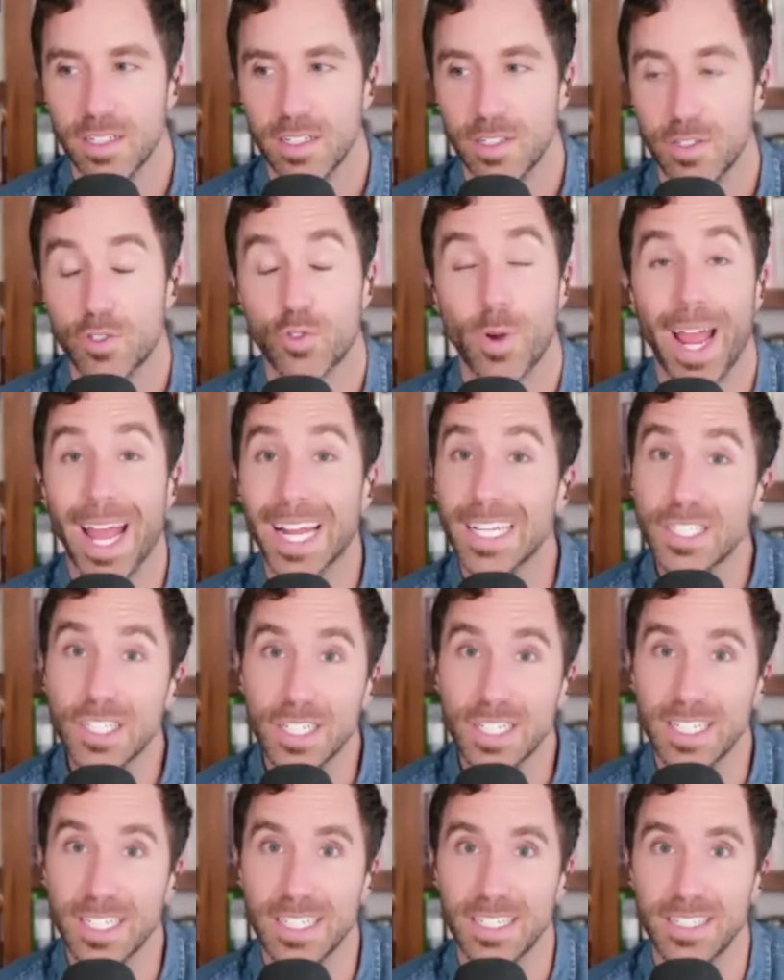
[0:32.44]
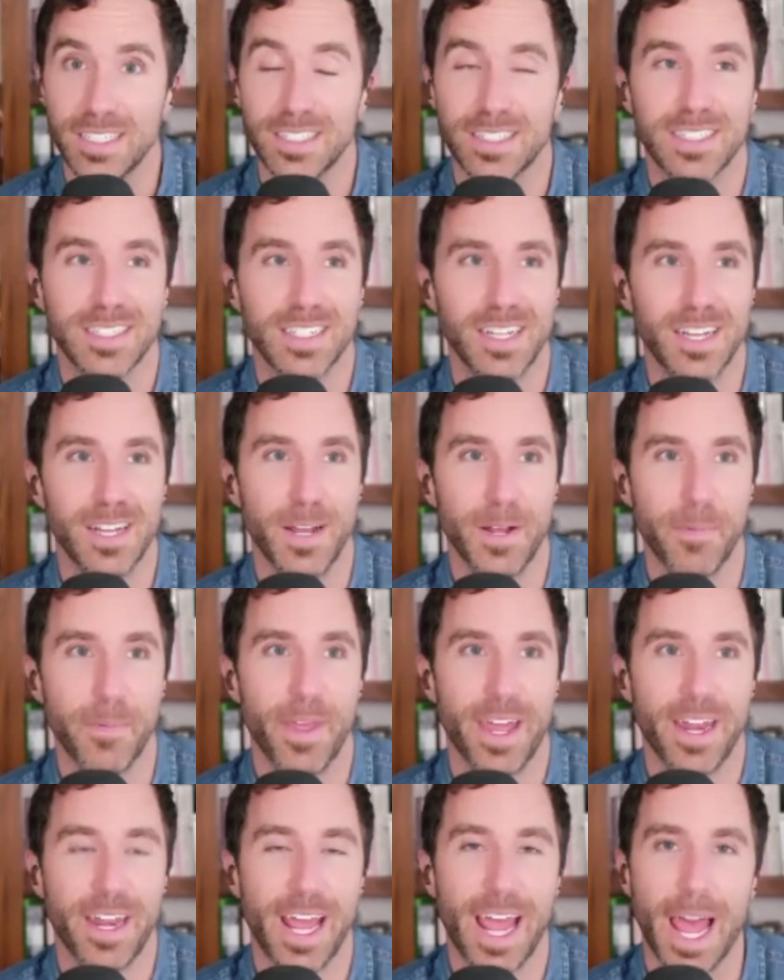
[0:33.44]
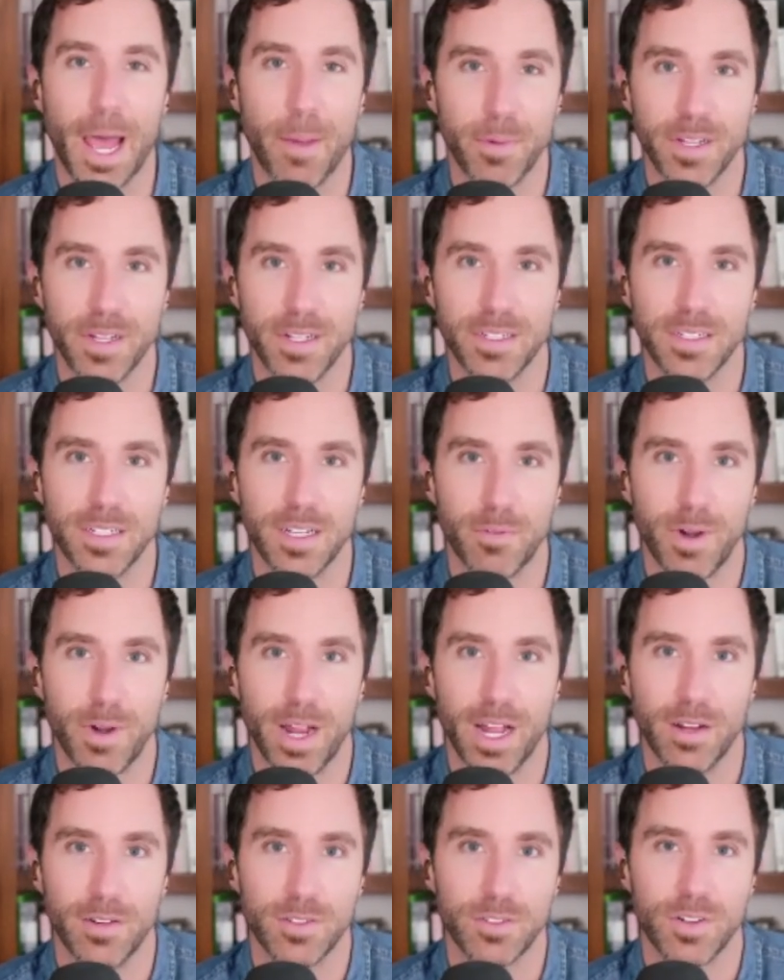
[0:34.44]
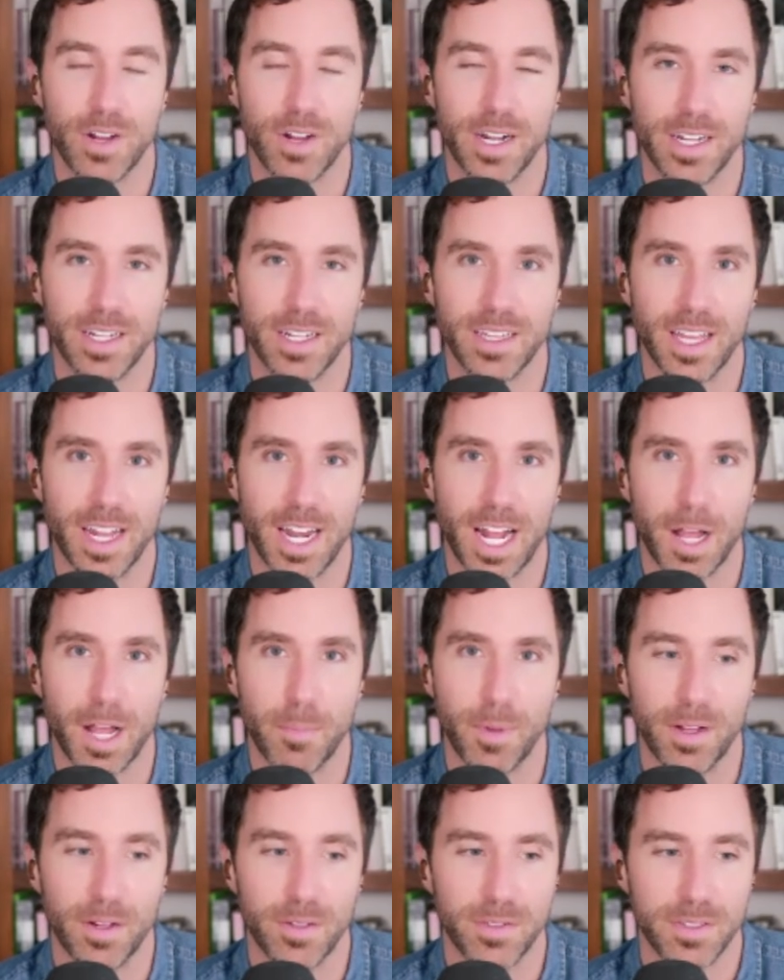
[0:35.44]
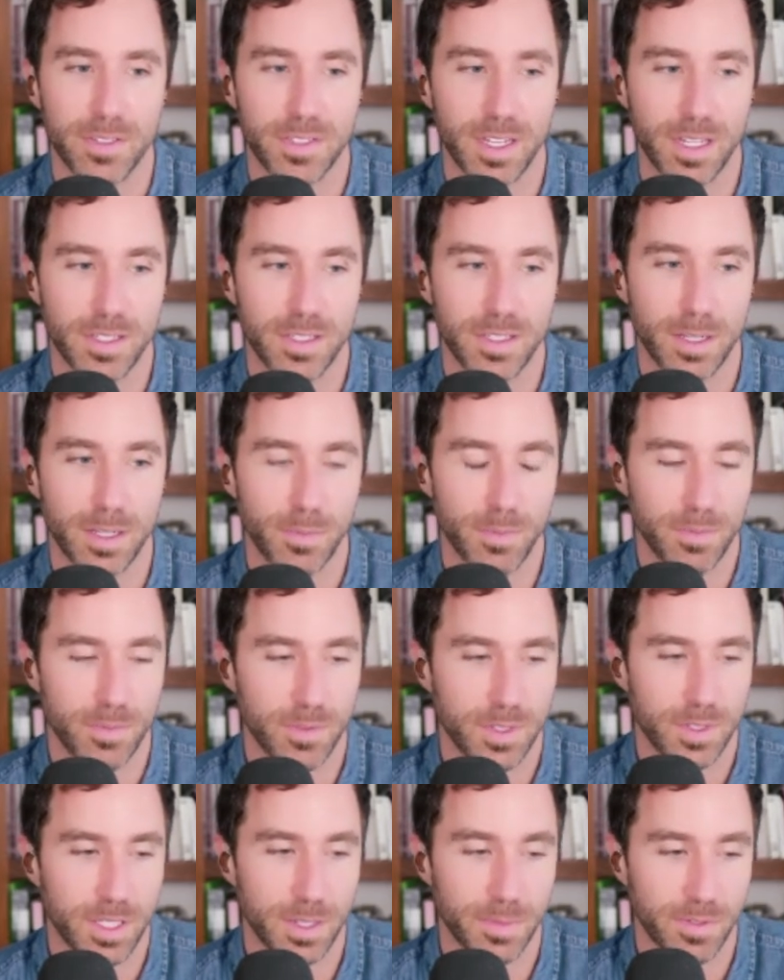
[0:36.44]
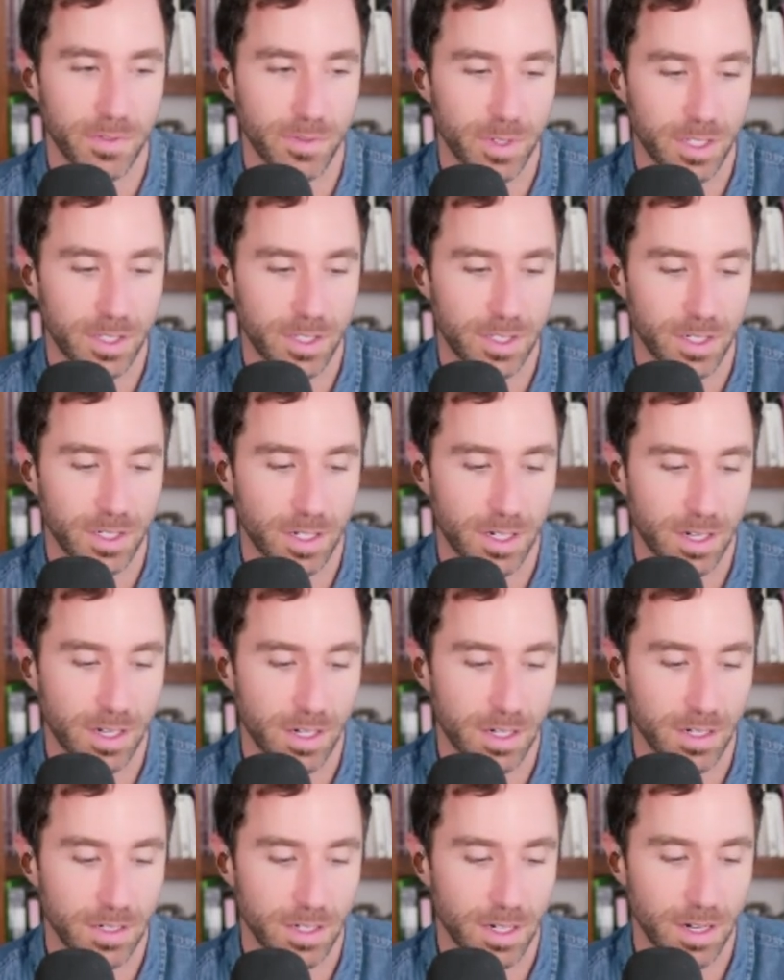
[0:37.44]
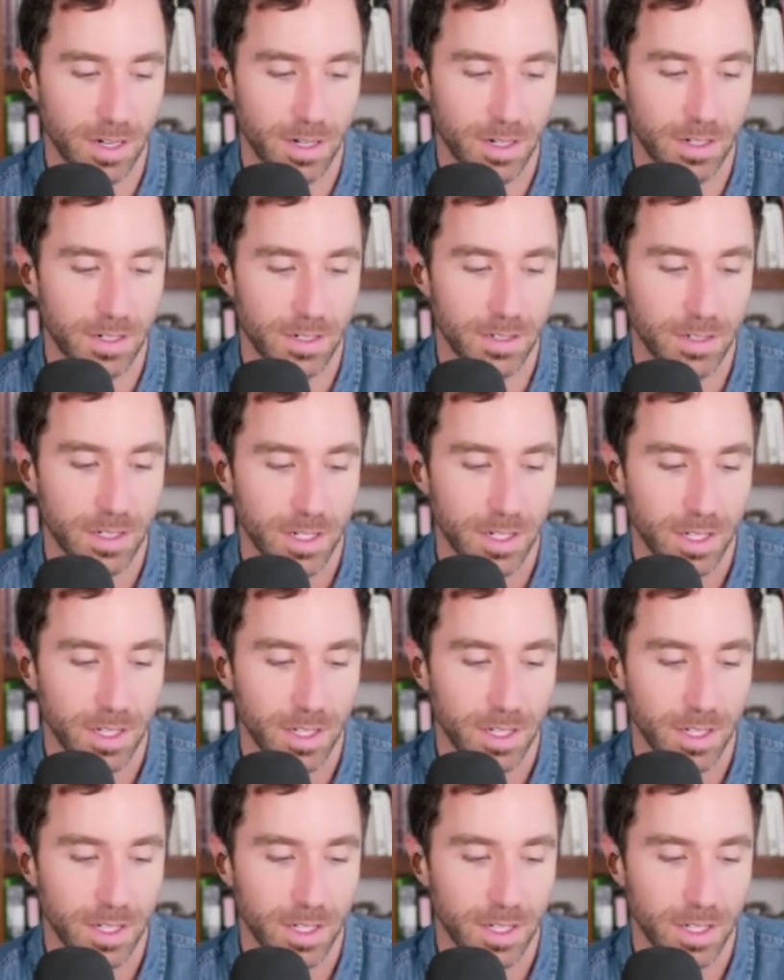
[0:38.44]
tragedies that happened around trying to get that album out. So, some of which are